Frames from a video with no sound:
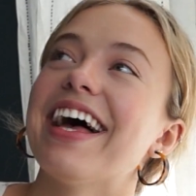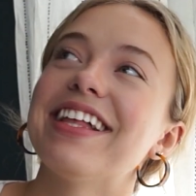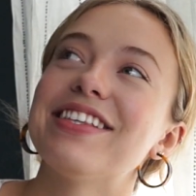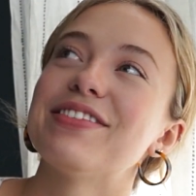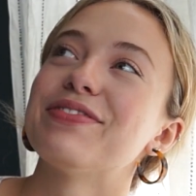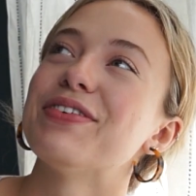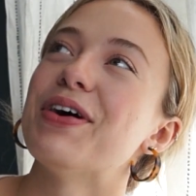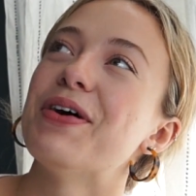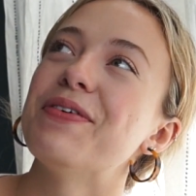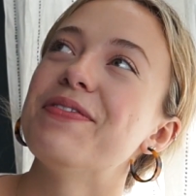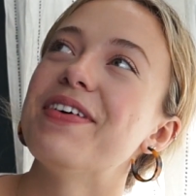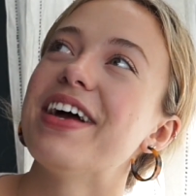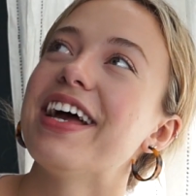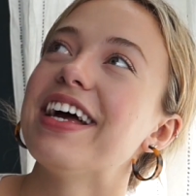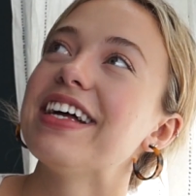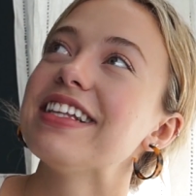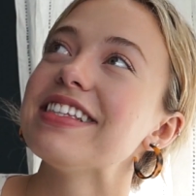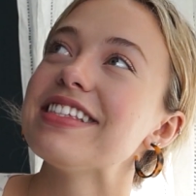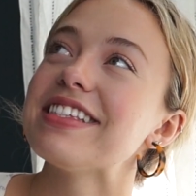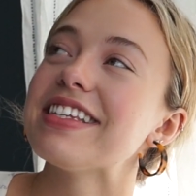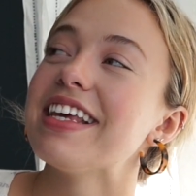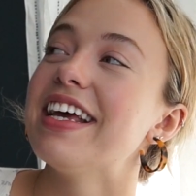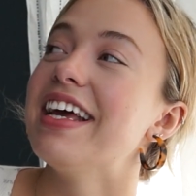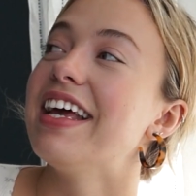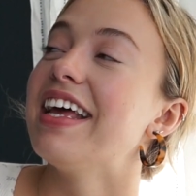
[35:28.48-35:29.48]
That's
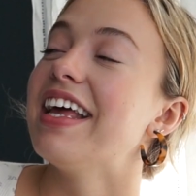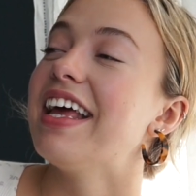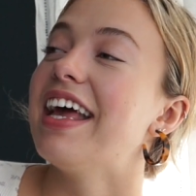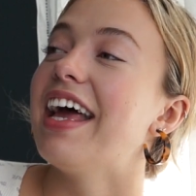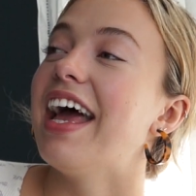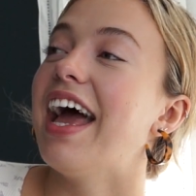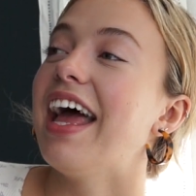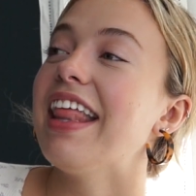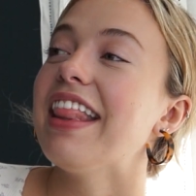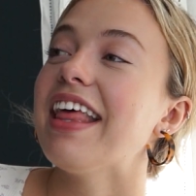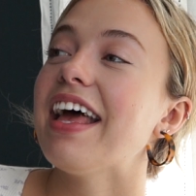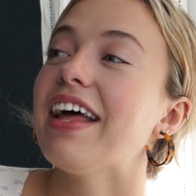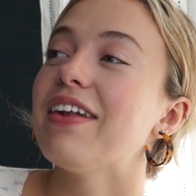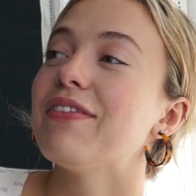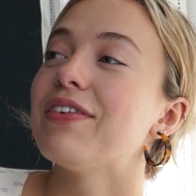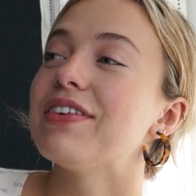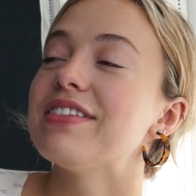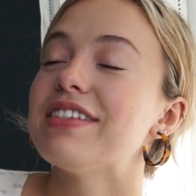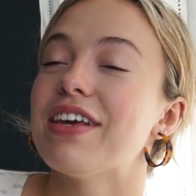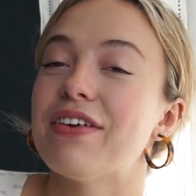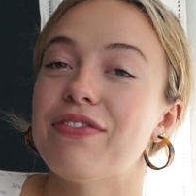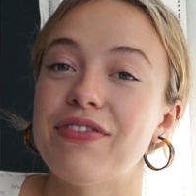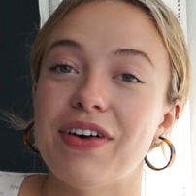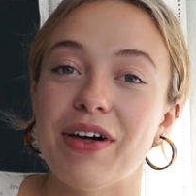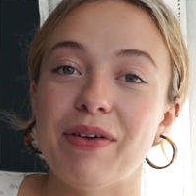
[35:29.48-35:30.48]
romance. And then
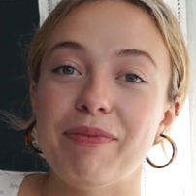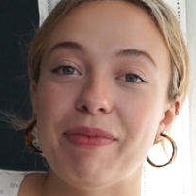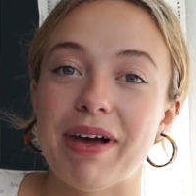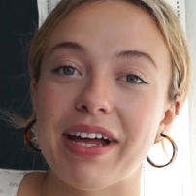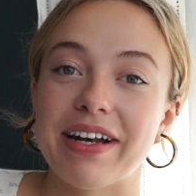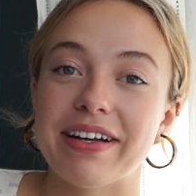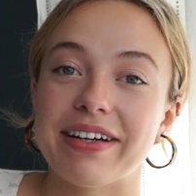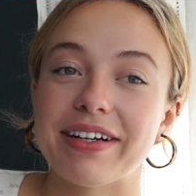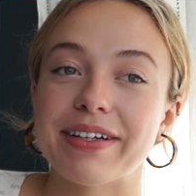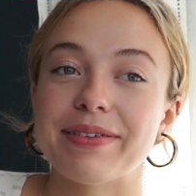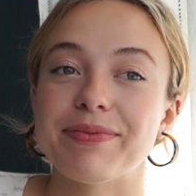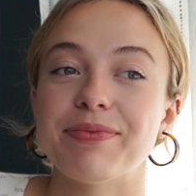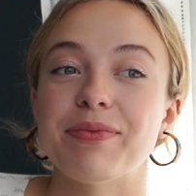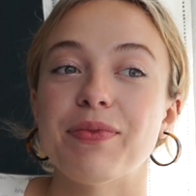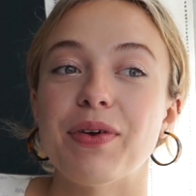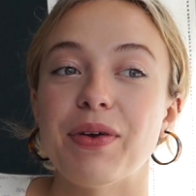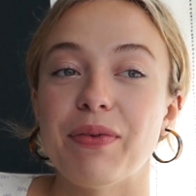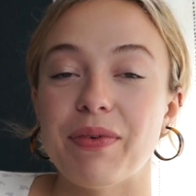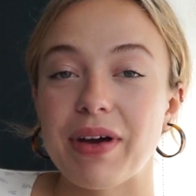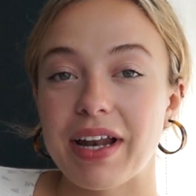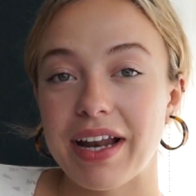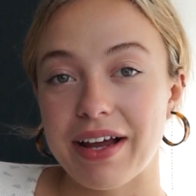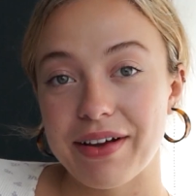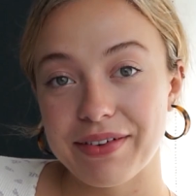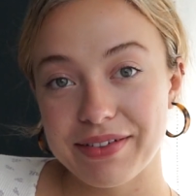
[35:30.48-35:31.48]
once I felt better, we
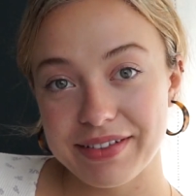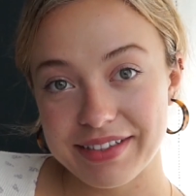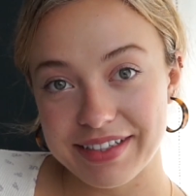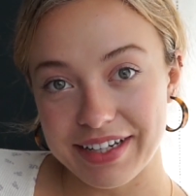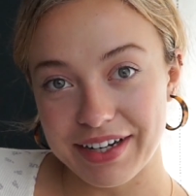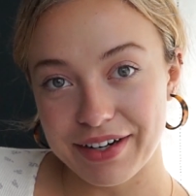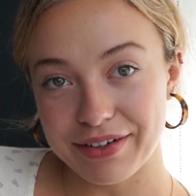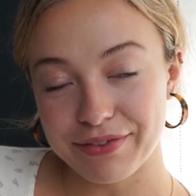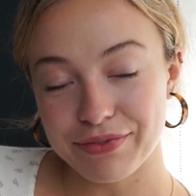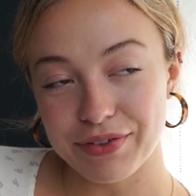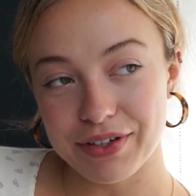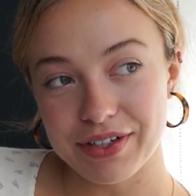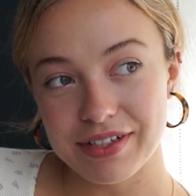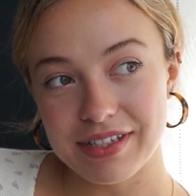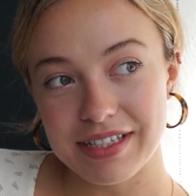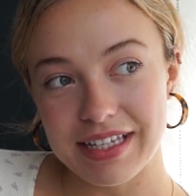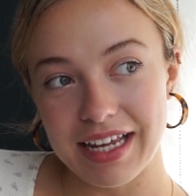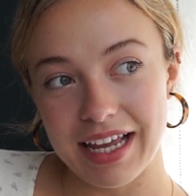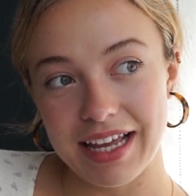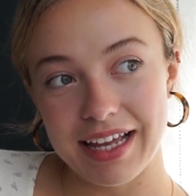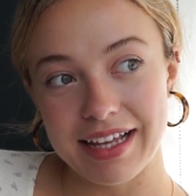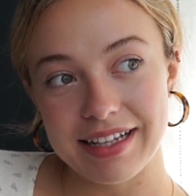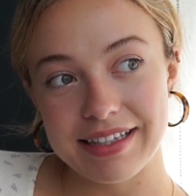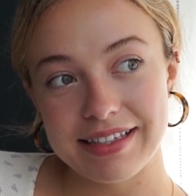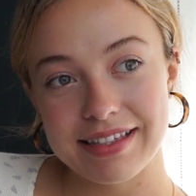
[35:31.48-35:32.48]
went out, did our first
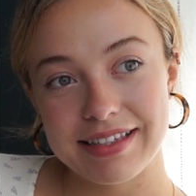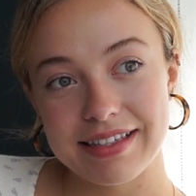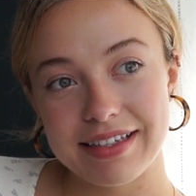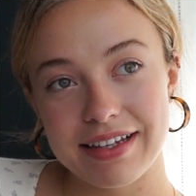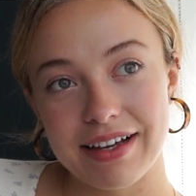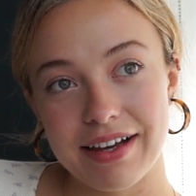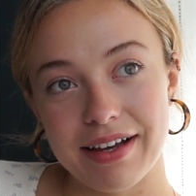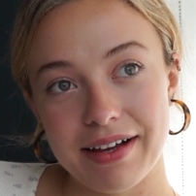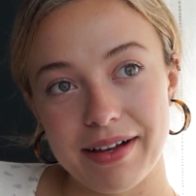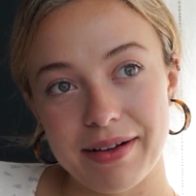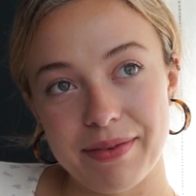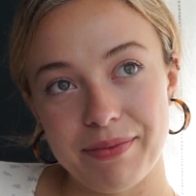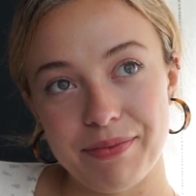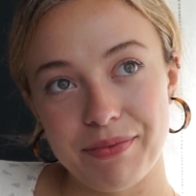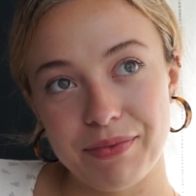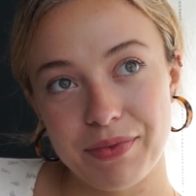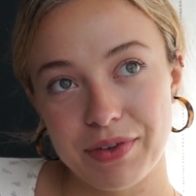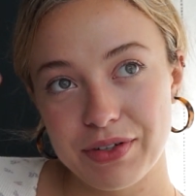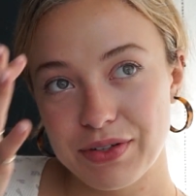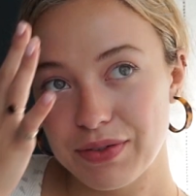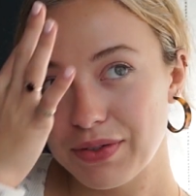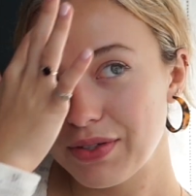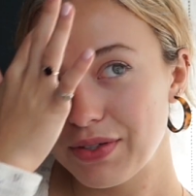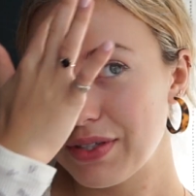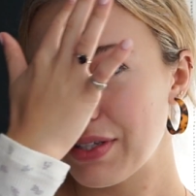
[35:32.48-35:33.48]
dance, um,
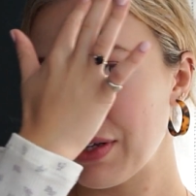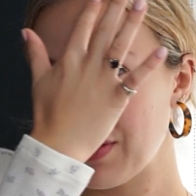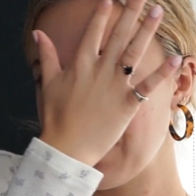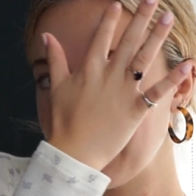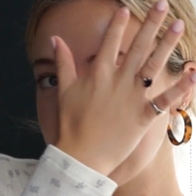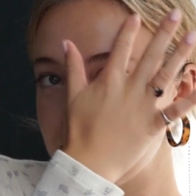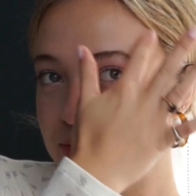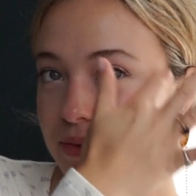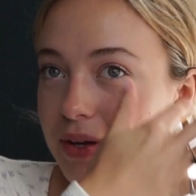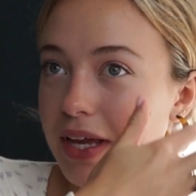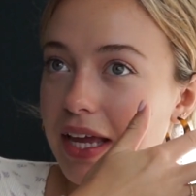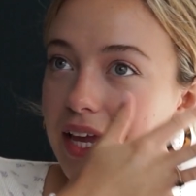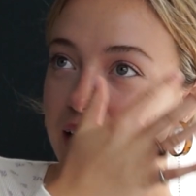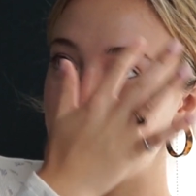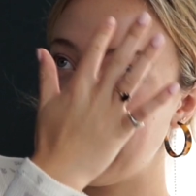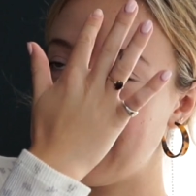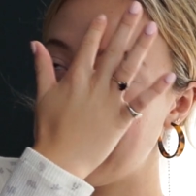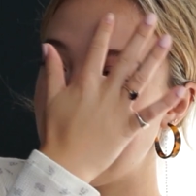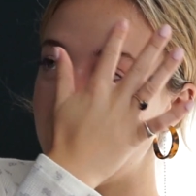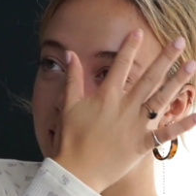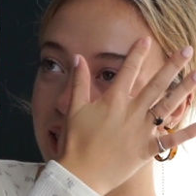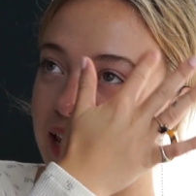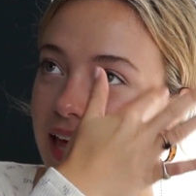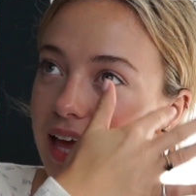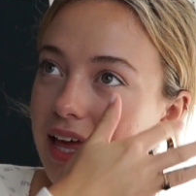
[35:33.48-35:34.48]
which was so sweet.
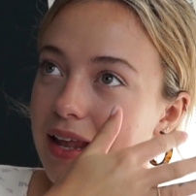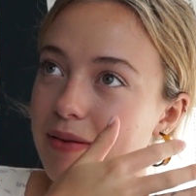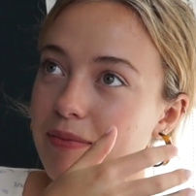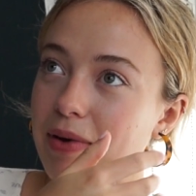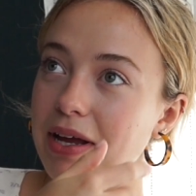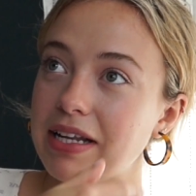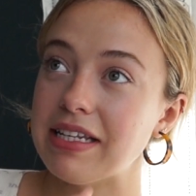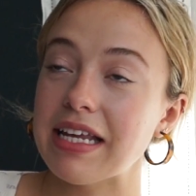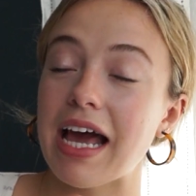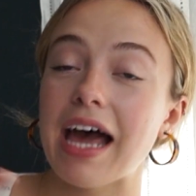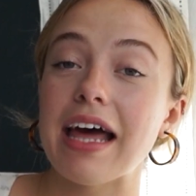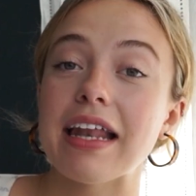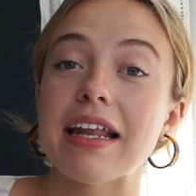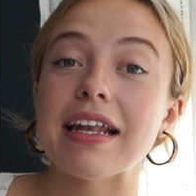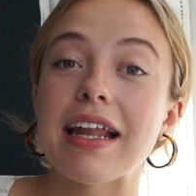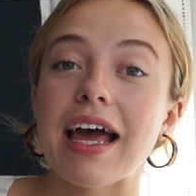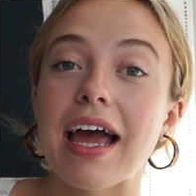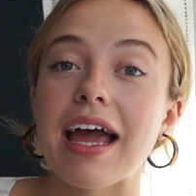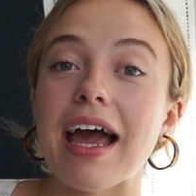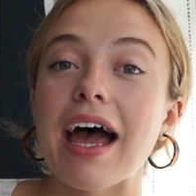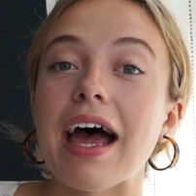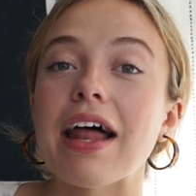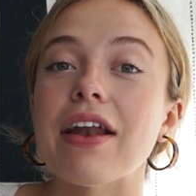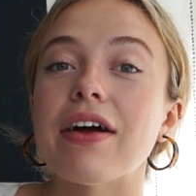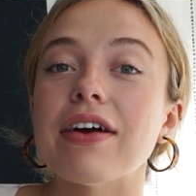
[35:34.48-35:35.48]
And then my dad and I
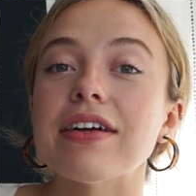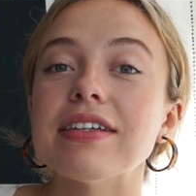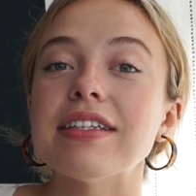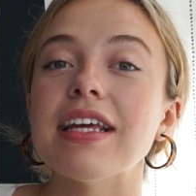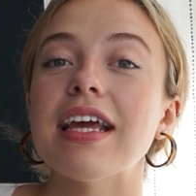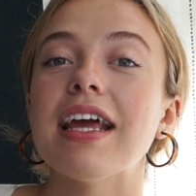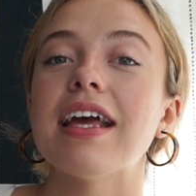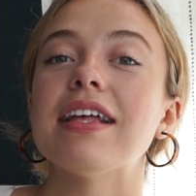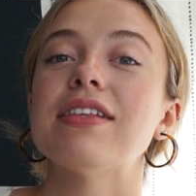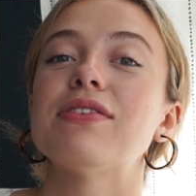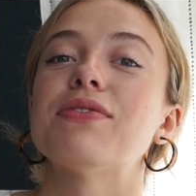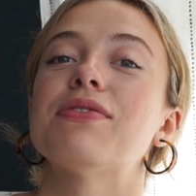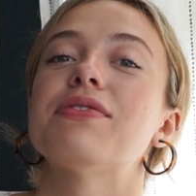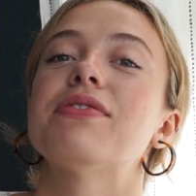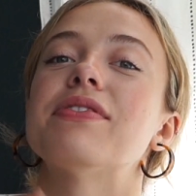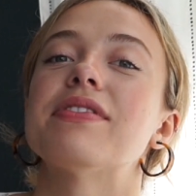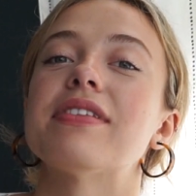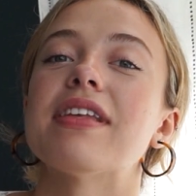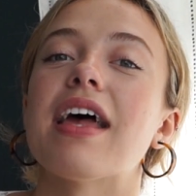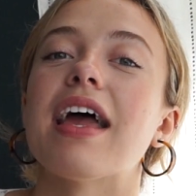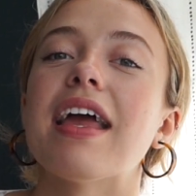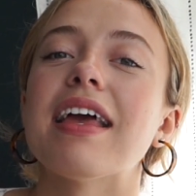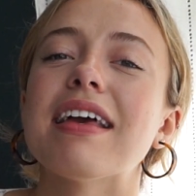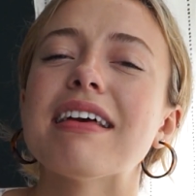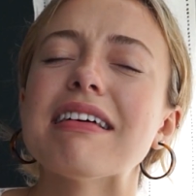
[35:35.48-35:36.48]
had our dance, which
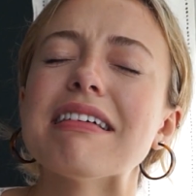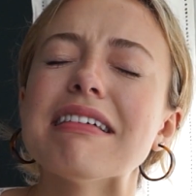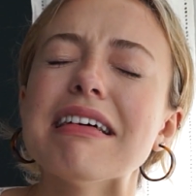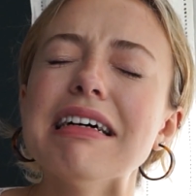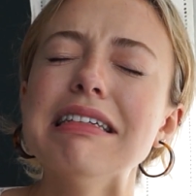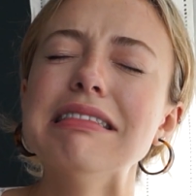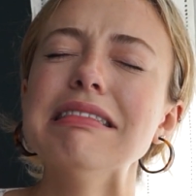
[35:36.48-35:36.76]
was like,